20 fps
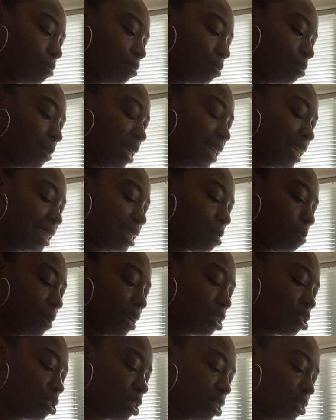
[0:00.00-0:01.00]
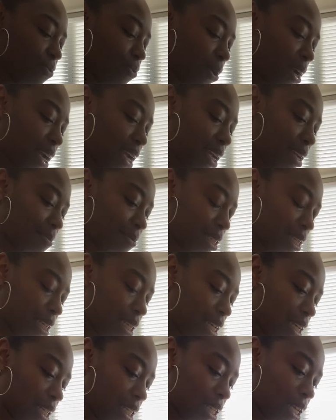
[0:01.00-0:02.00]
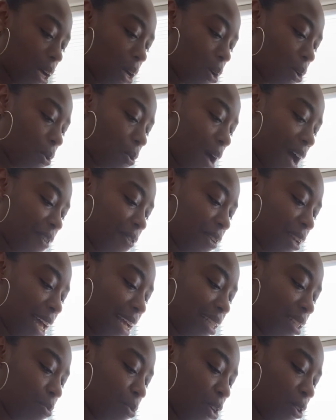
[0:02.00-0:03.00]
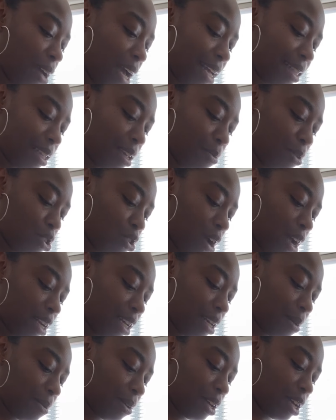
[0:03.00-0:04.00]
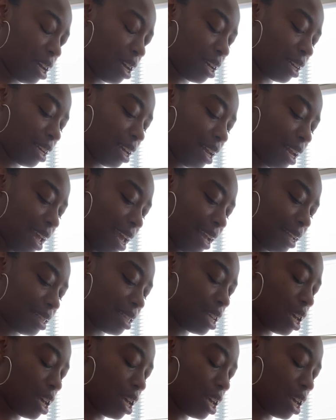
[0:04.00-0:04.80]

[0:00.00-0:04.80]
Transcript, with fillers: because the picture is framed so i feel like some of you guys could be trying to co uh, connect